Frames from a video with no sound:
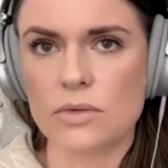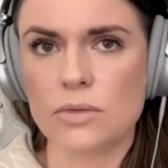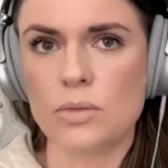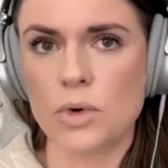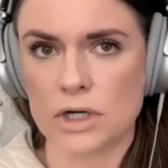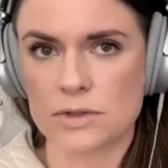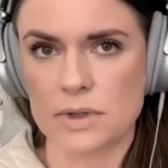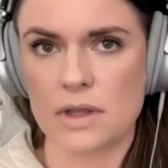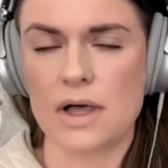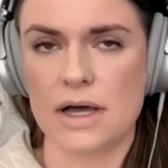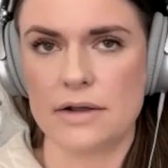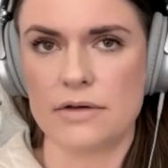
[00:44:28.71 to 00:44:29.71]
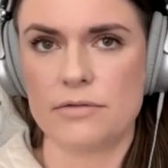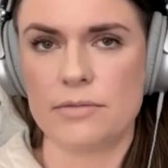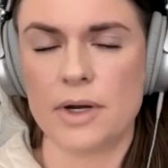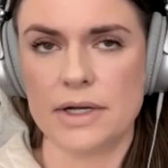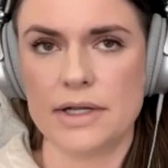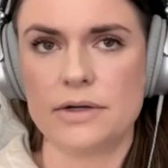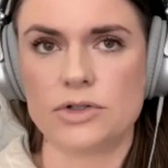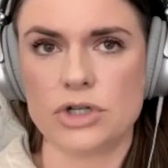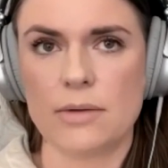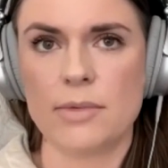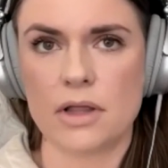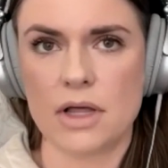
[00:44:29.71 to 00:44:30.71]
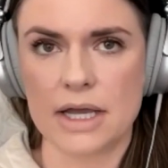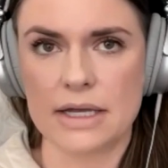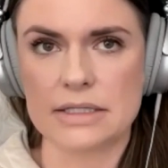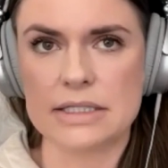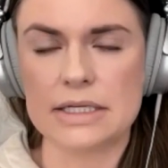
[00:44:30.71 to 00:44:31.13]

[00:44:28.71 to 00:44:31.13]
works with a lot of perinatal trauma clients